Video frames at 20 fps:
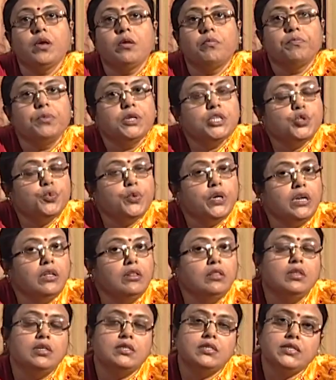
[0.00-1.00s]

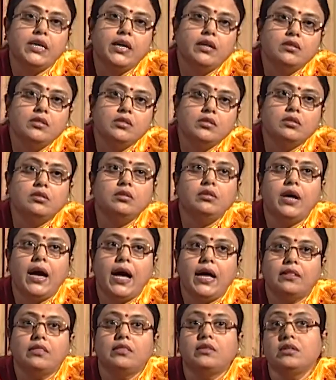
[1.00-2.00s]
between the centre
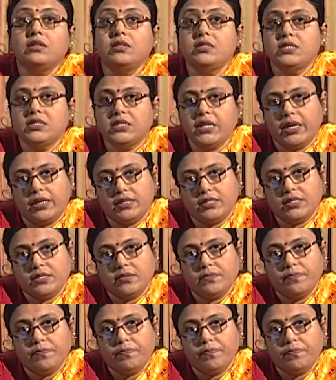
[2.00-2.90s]
and the states.